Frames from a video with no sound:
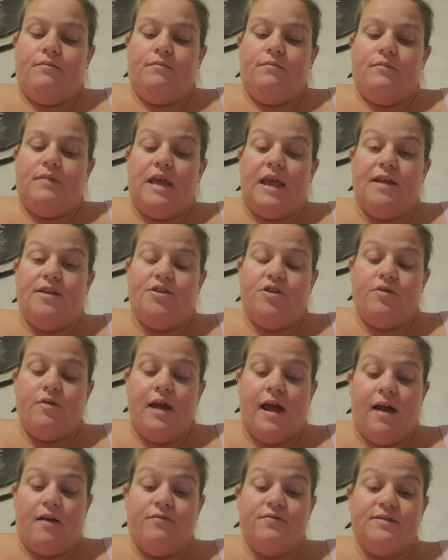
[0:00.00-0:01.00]
they do
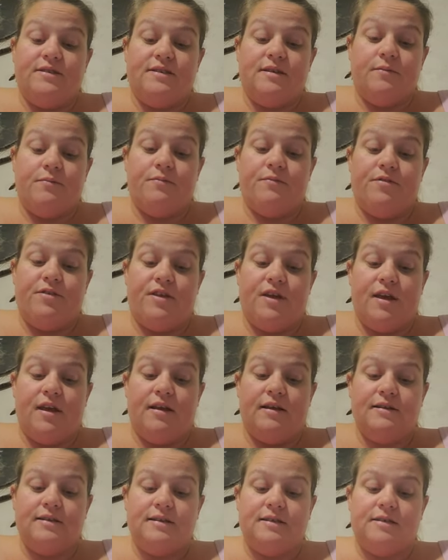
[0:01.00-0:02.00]
have some
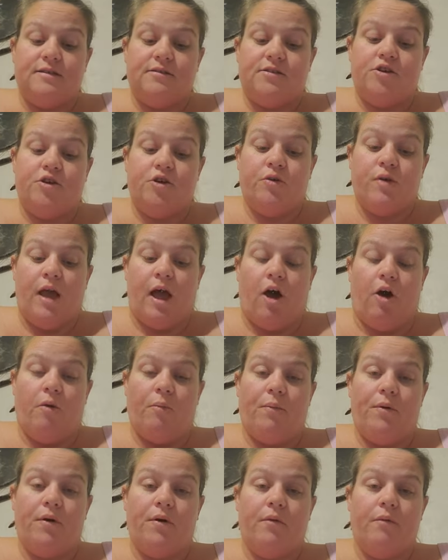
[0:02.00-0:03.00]
things to
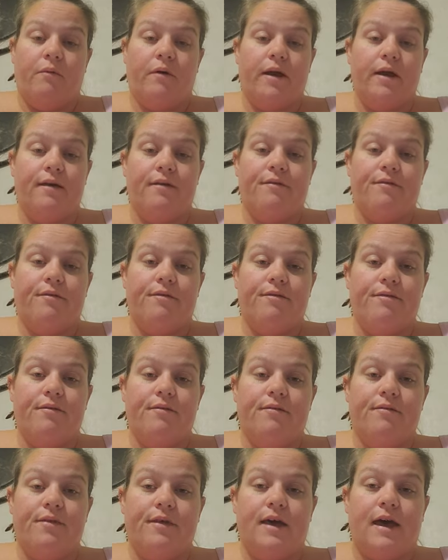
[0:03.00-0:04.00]
help with
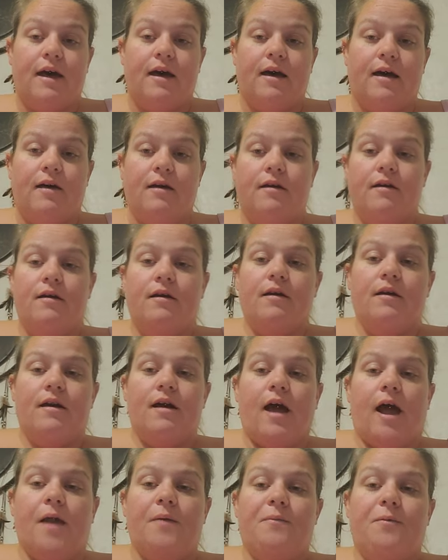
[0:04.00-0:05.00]
the
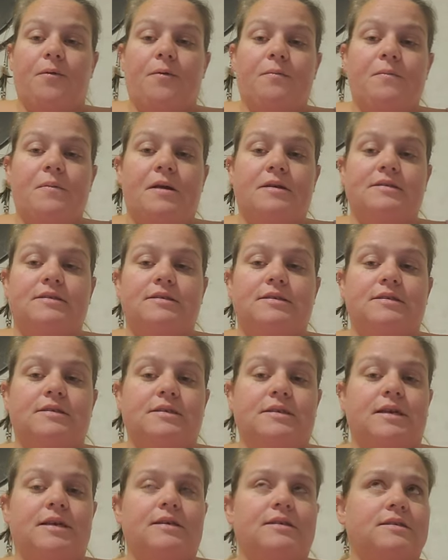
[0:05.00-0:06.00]

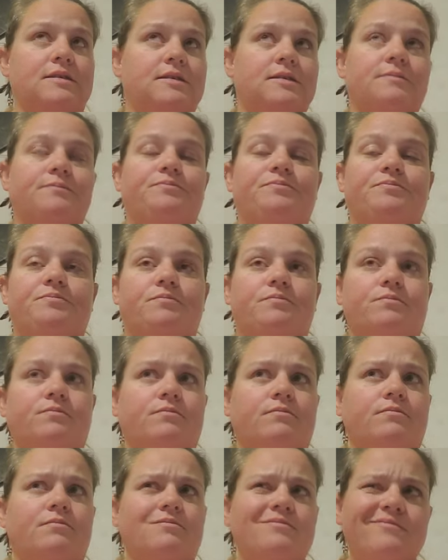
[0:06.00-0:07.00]
hypermesis
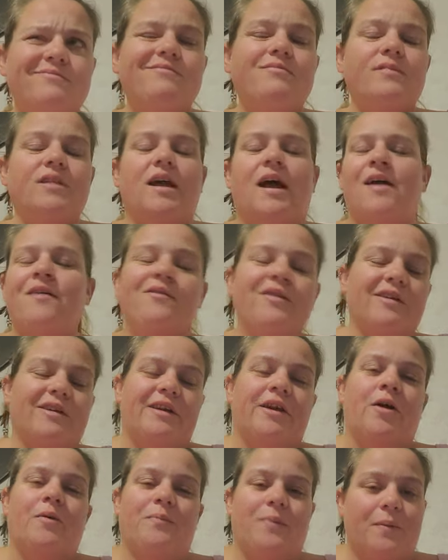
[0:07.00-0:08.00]
I
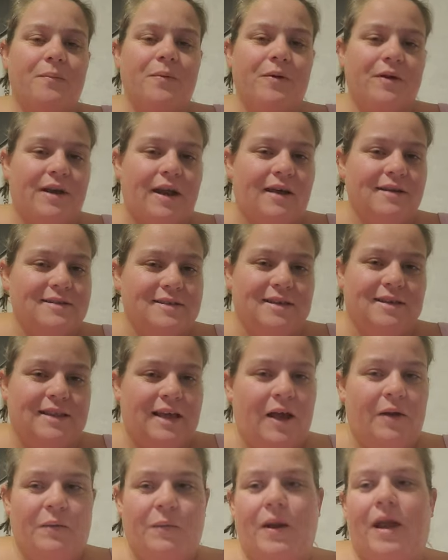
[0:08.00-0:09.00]
really hope I'm pronouncing
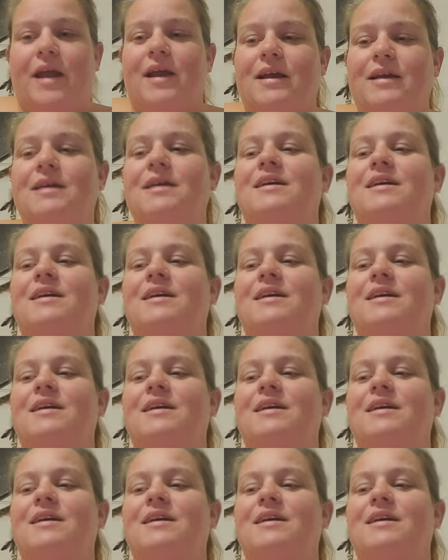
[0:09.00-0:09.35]
that right.